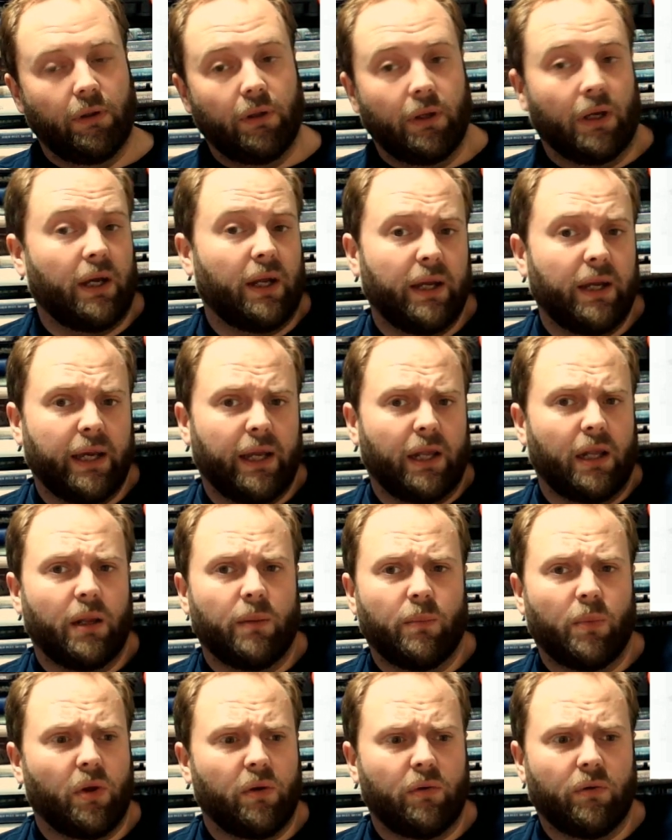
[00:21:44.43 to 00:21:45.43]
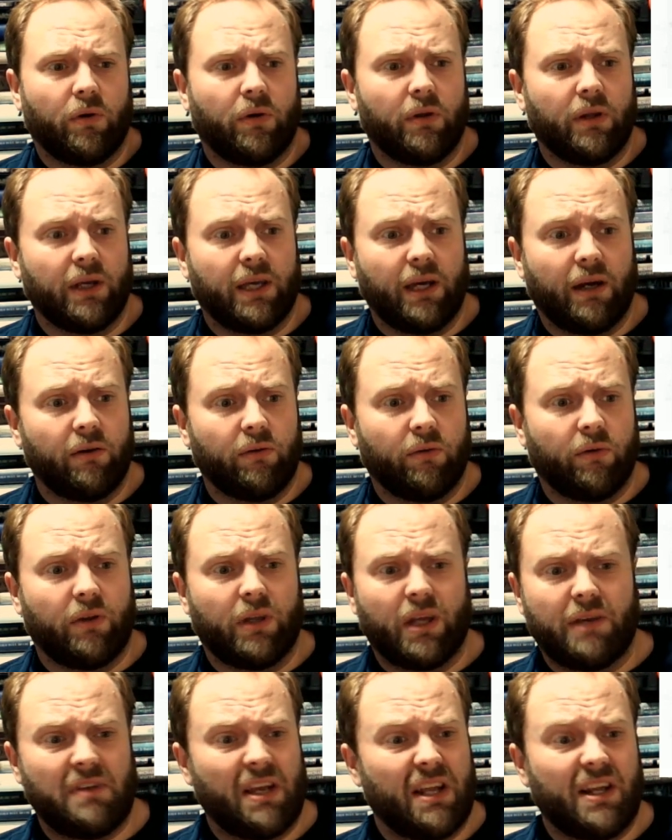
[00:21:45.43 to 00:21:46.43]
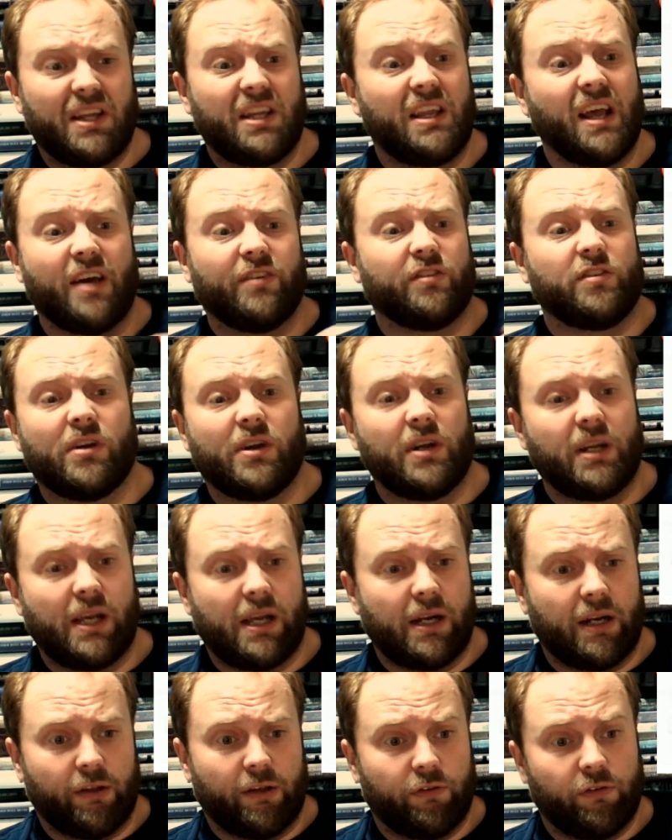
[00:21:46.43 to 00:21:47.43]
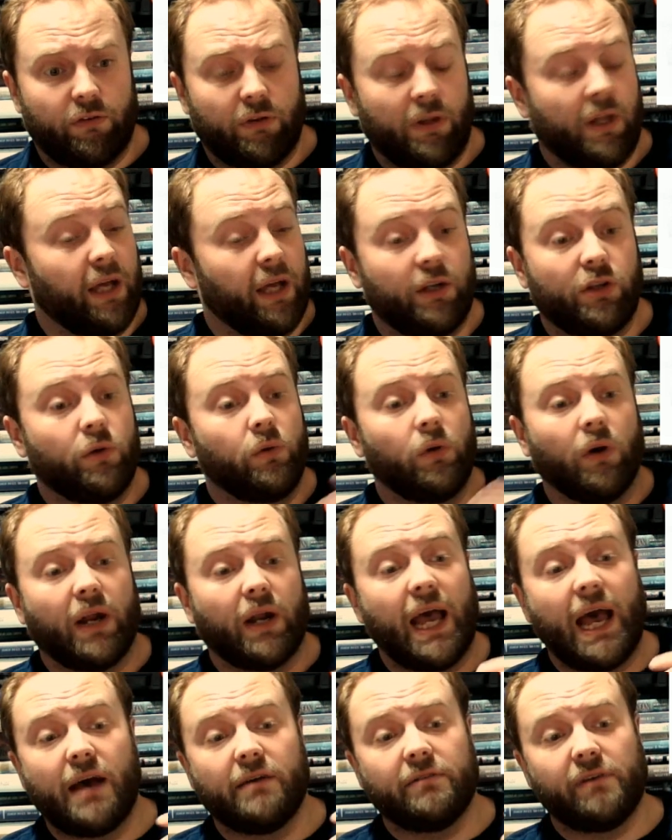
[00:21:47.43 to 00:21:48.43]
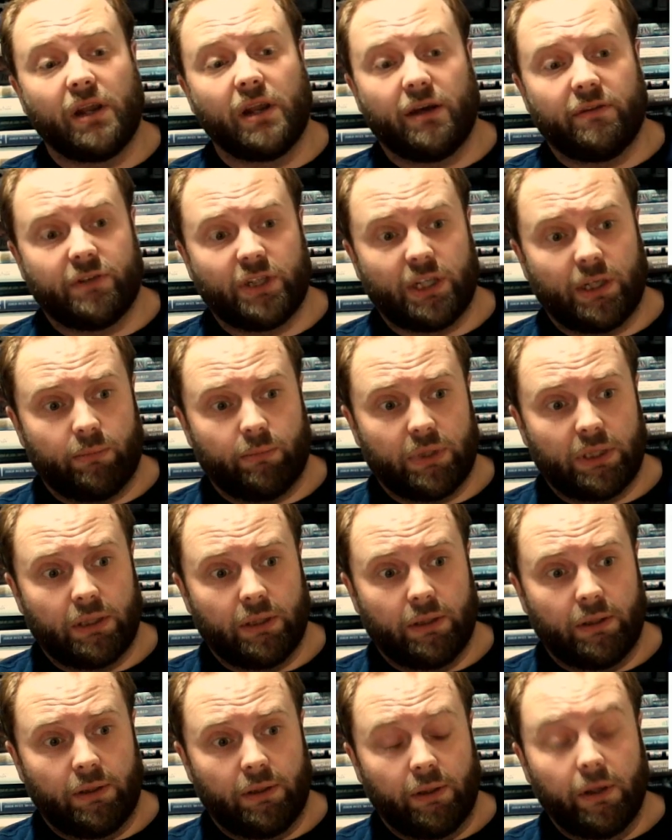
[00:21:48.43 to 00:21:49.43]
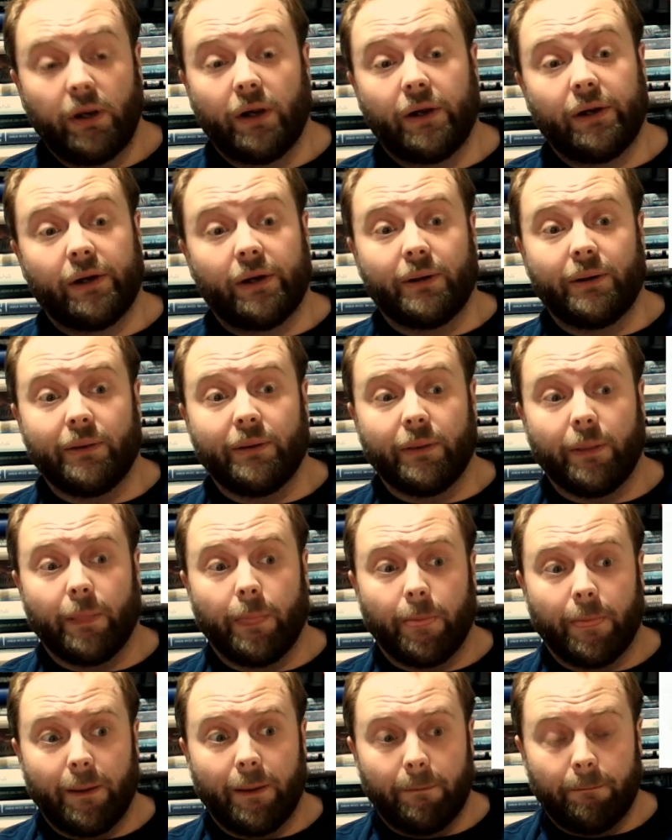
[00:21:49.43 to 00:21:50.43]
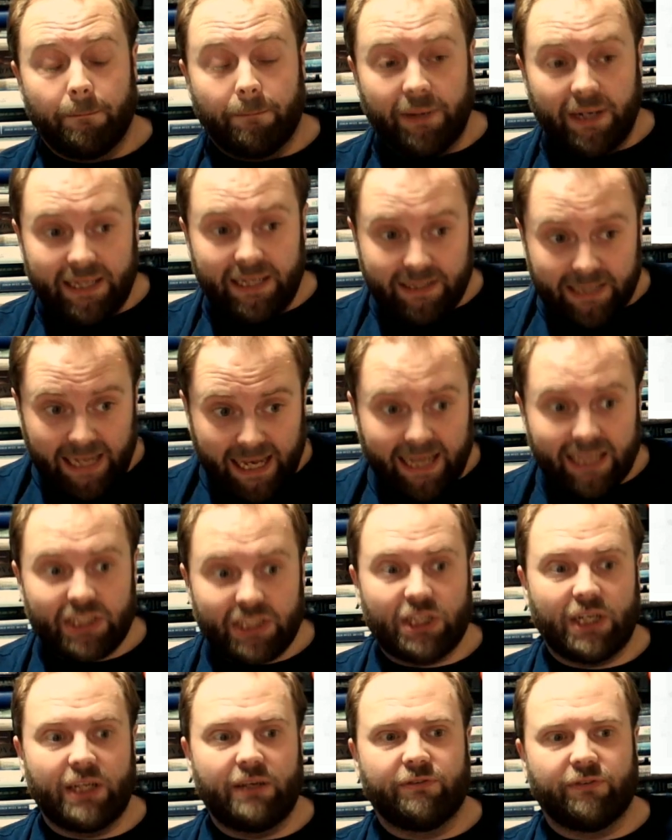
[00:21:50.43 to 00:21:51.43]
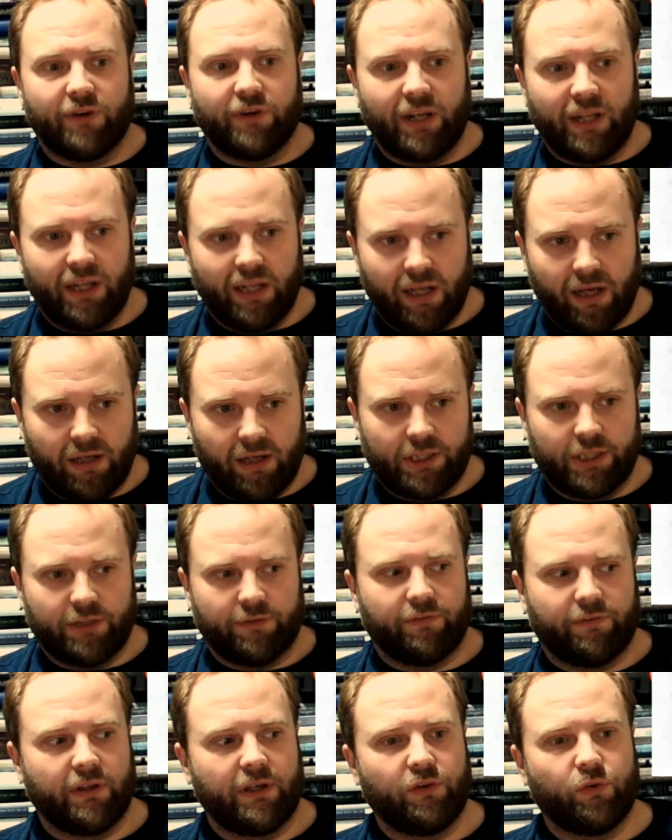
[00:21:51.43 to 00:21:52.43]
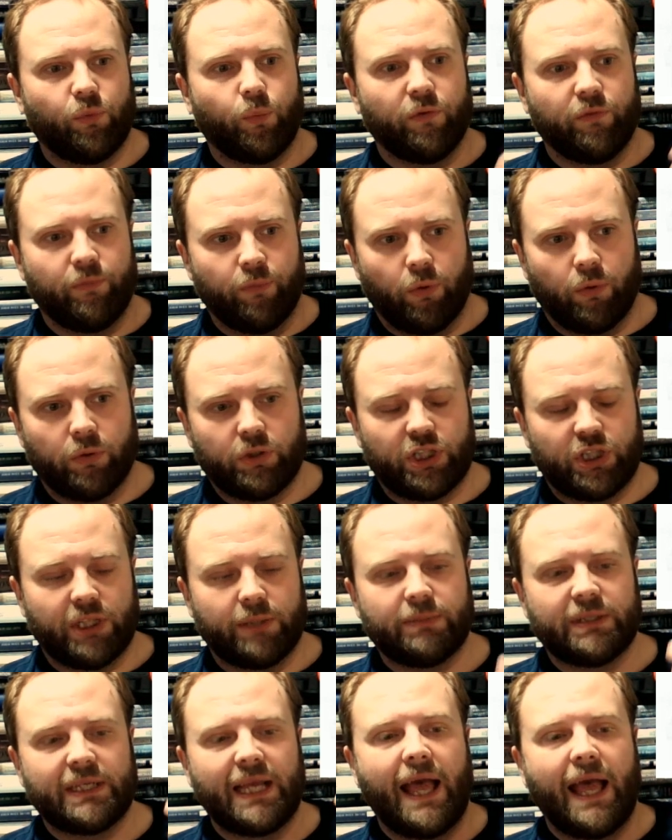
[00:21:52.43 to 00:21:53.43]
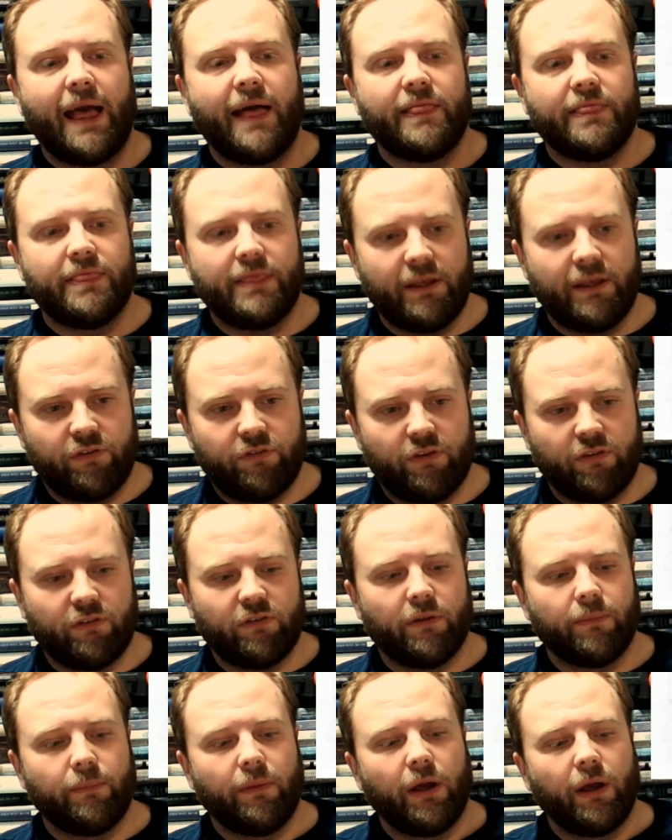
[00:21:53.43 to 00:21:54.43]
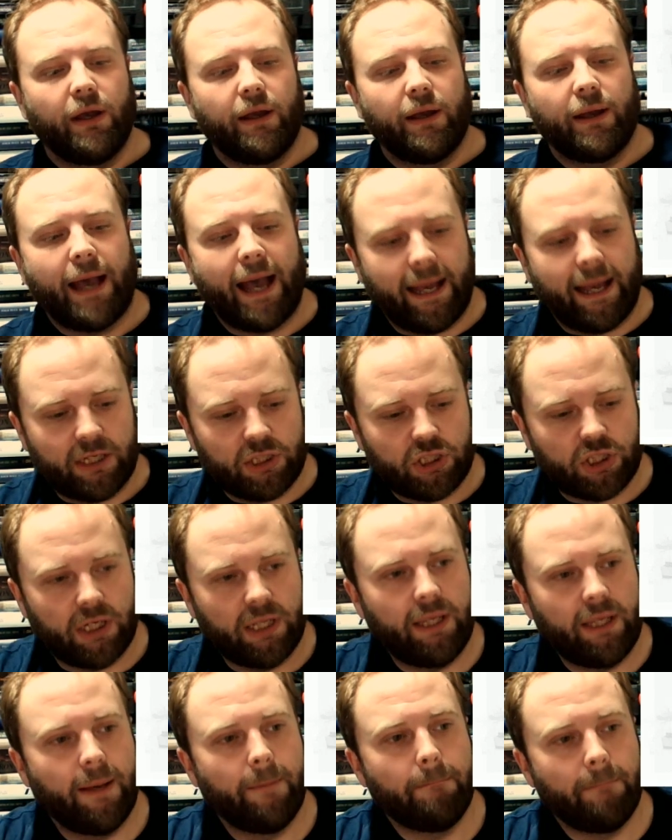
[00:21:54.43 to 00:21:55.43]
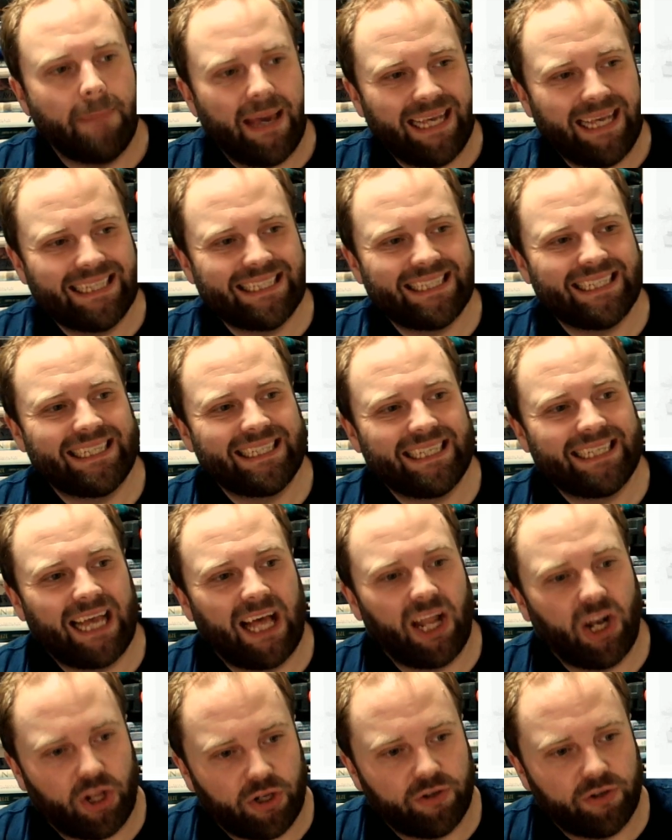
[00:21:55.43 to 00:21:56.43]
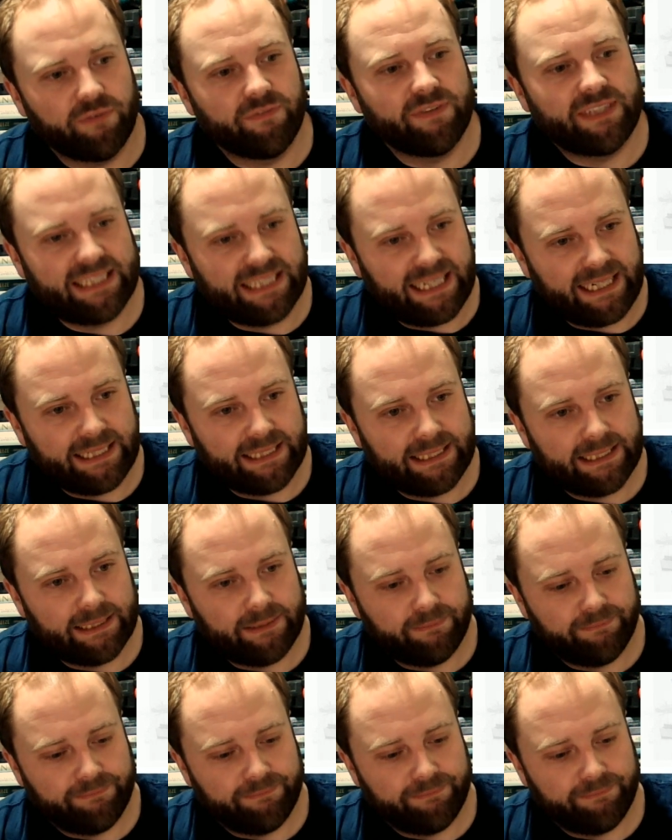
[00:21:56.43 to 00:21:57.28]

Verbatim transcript: And again, the current Royal Navy doesn't need this. They do not have enough ships. But it actually, for a larger fleet with more ships, this system actually makes a lot of sense.